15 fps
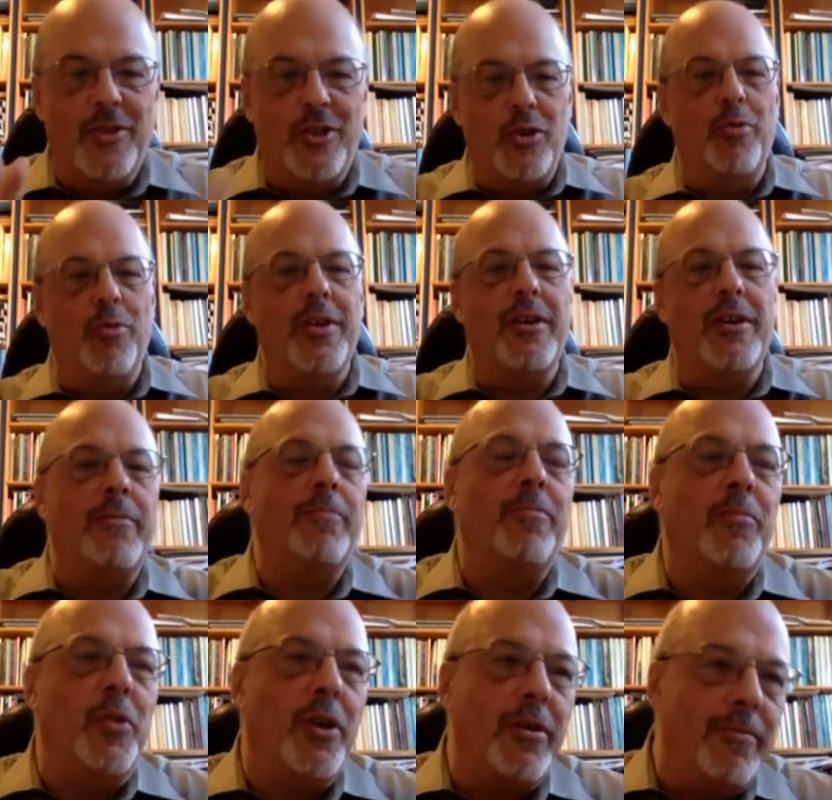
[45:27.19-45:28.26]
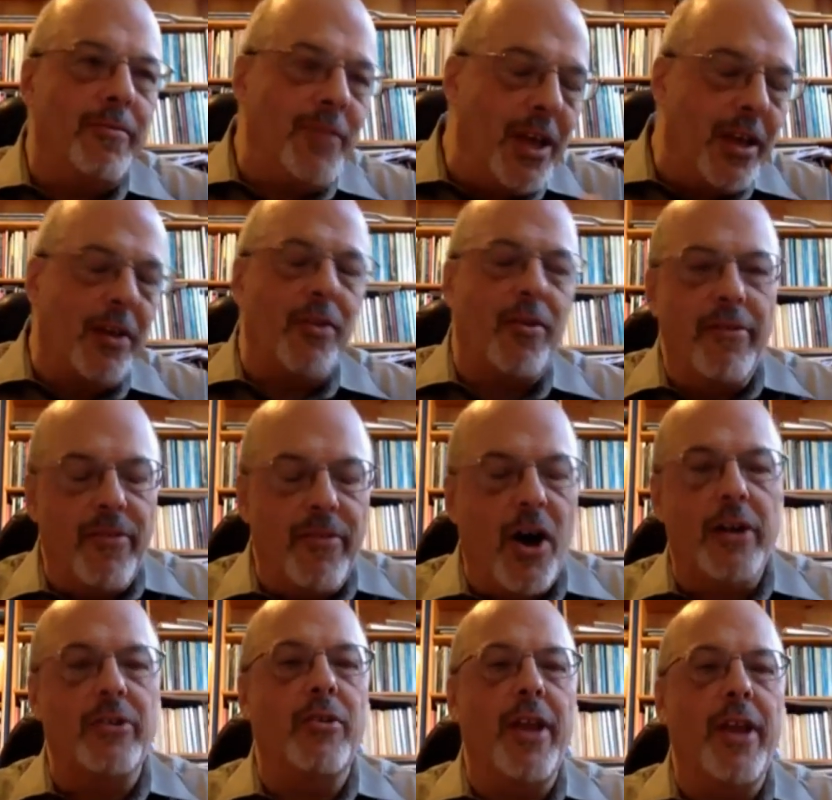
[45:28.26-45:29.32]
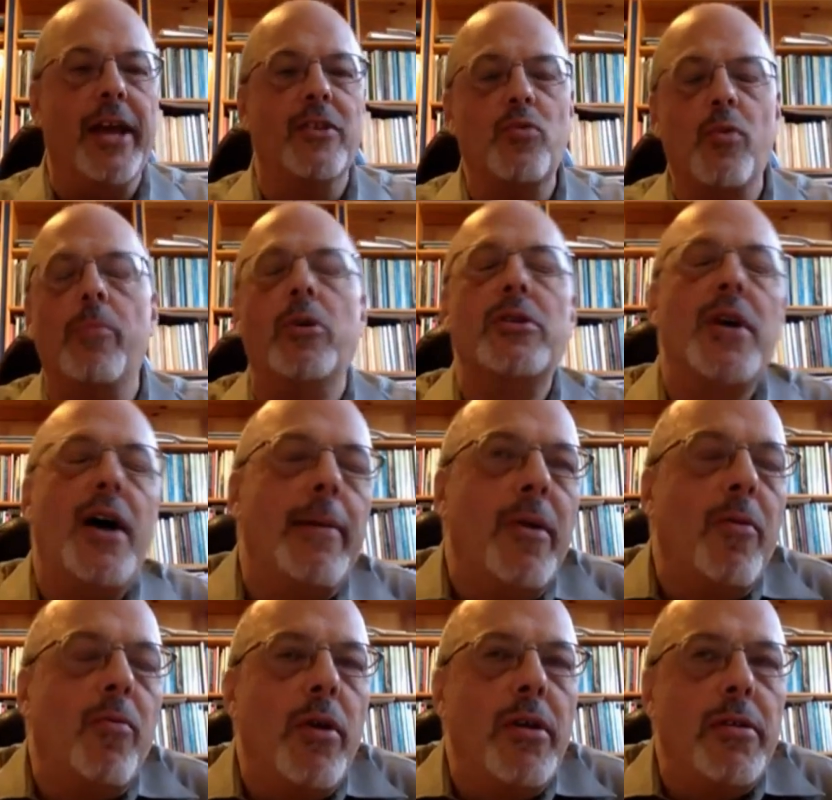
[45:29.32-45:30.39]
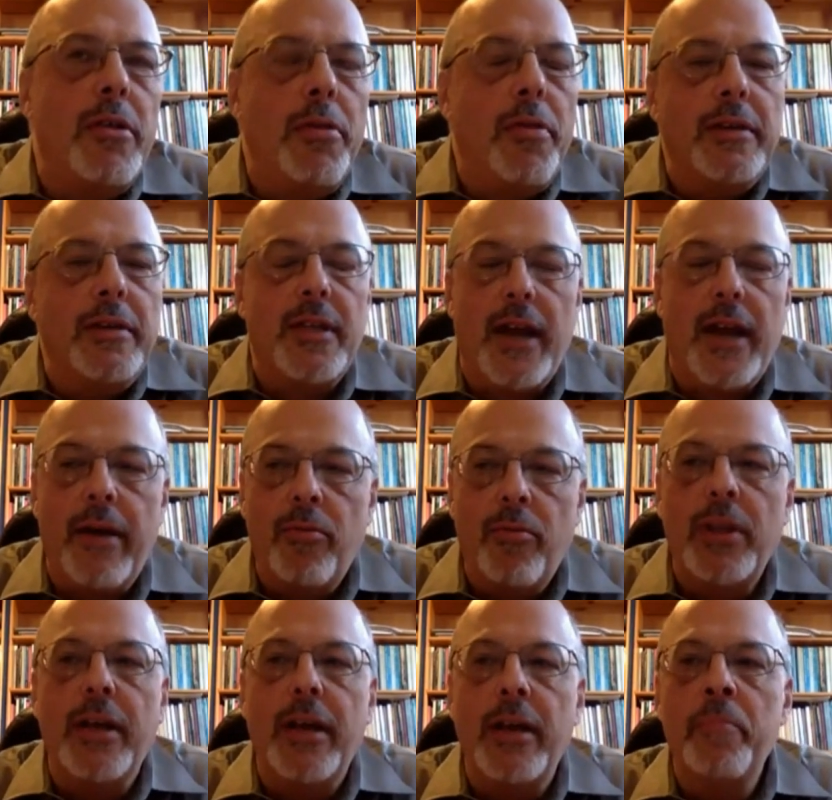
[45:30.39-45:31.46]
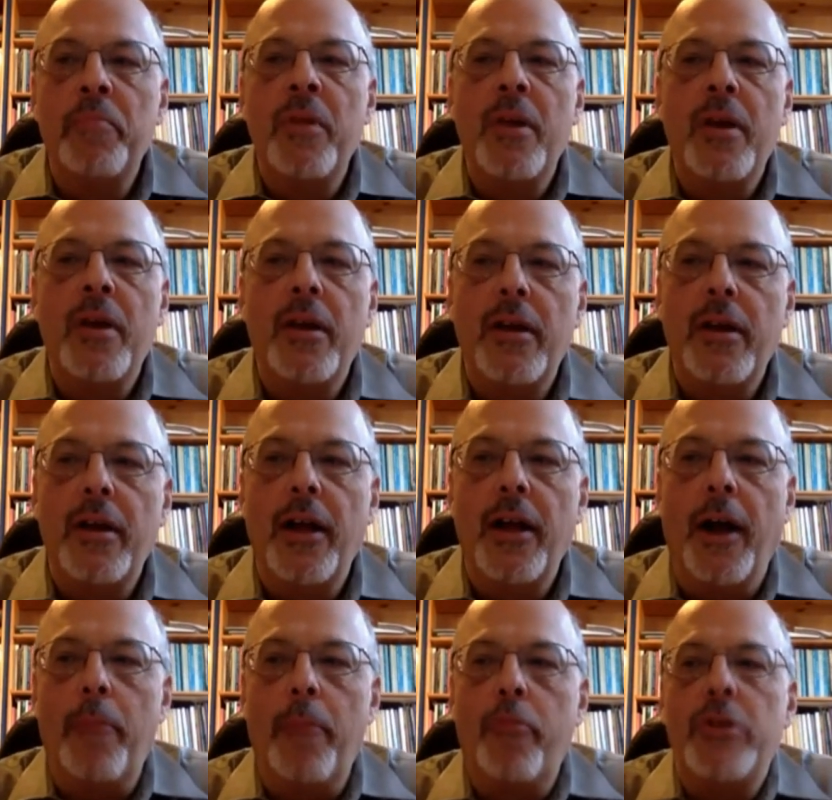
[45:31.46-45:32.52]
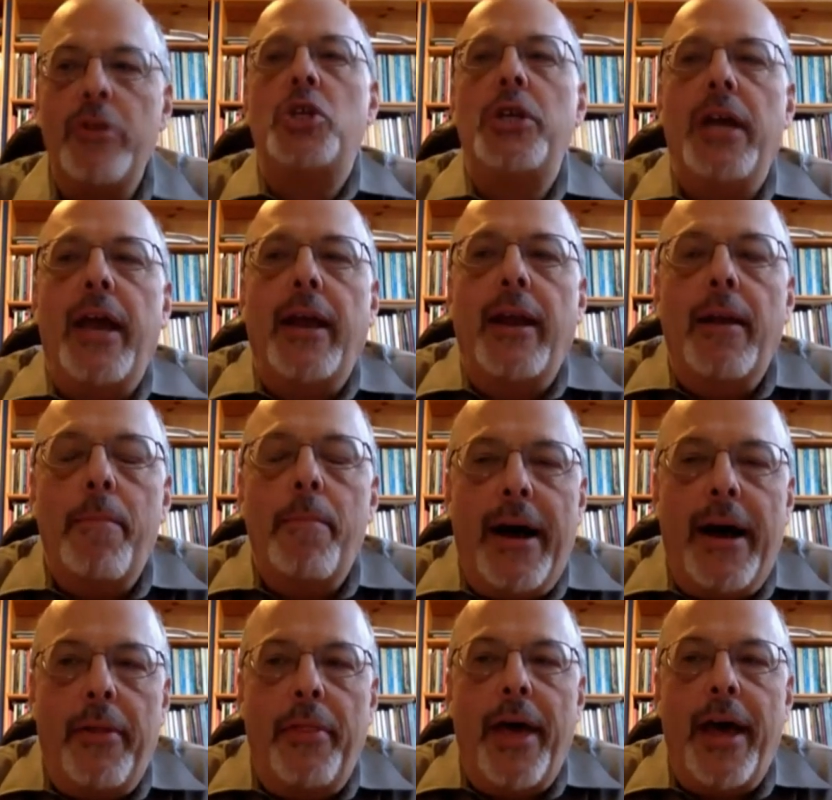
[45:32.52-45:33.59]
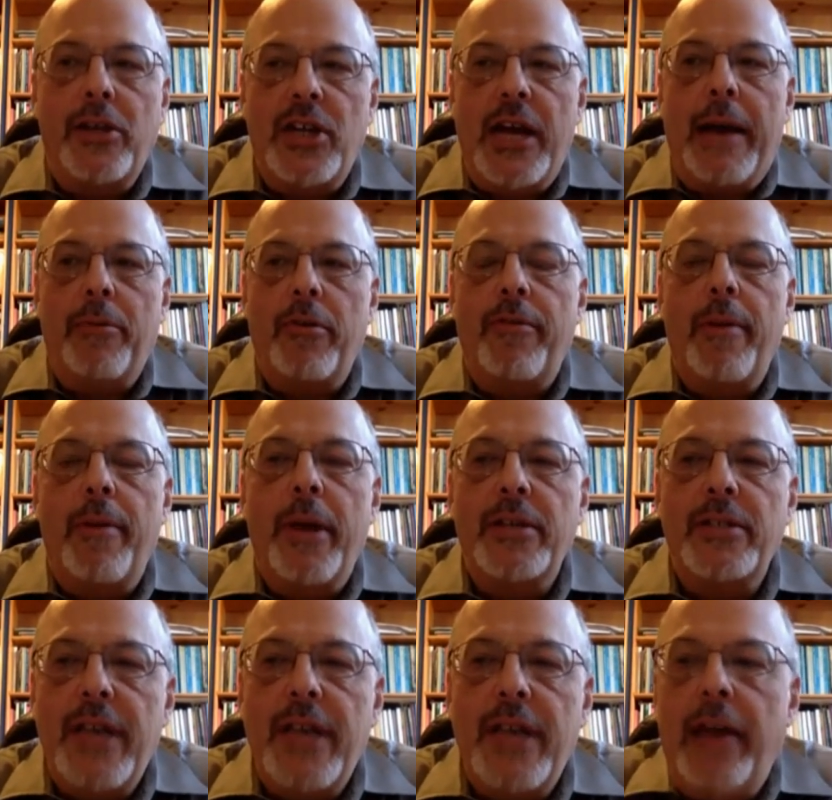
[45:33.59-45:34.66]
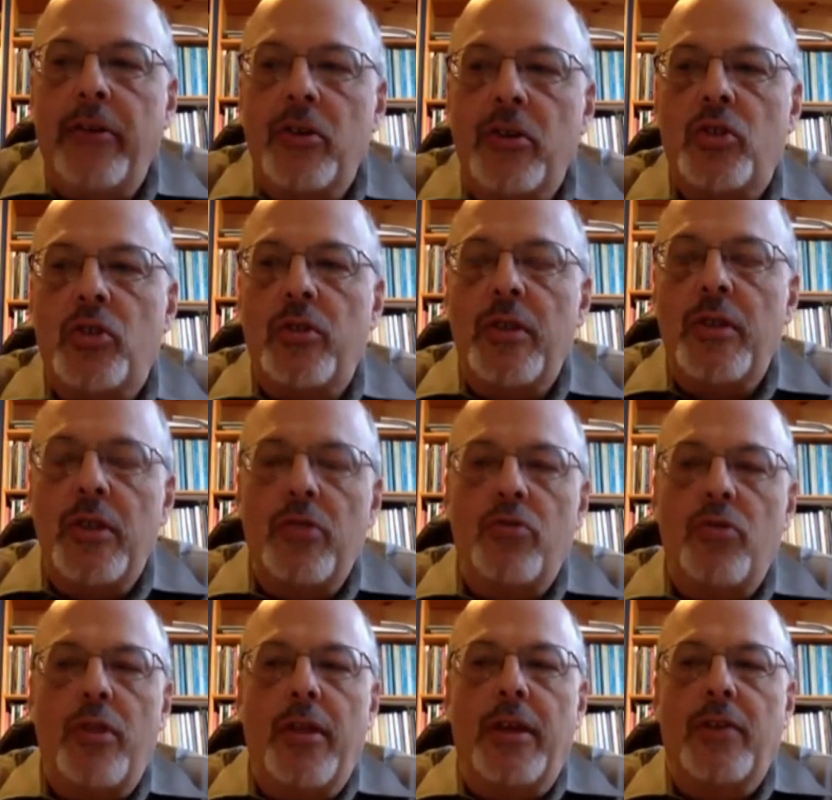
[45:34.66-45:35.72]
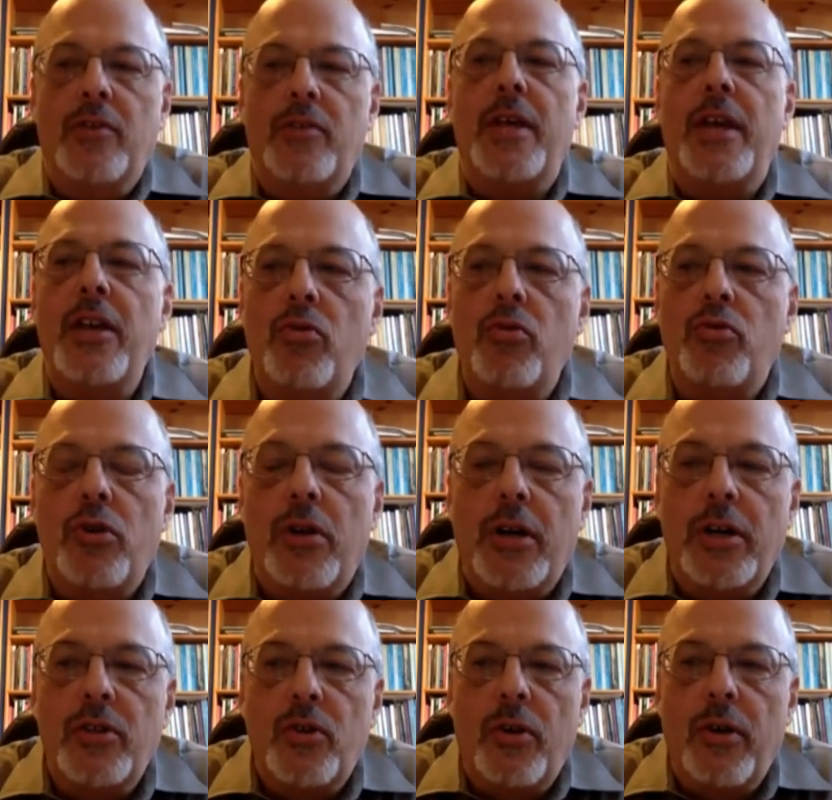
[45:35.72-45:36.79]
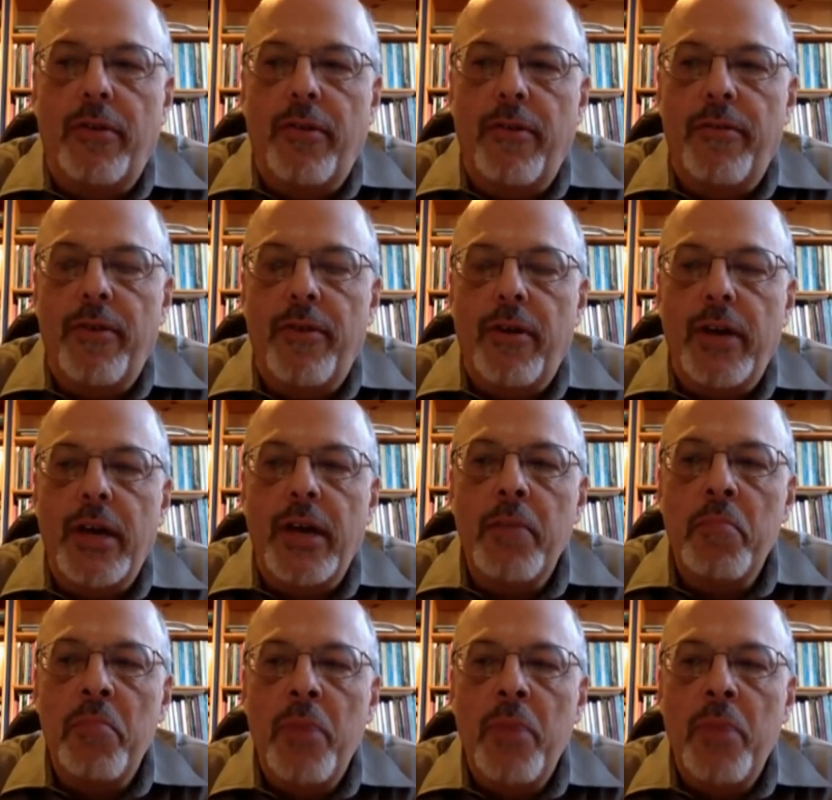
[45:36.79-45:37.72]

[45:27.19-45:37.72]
do the Hitler and Wagner dance one more time. And one of the things that I really appreciated about that chapter, if I may say, is that you took a sort of a very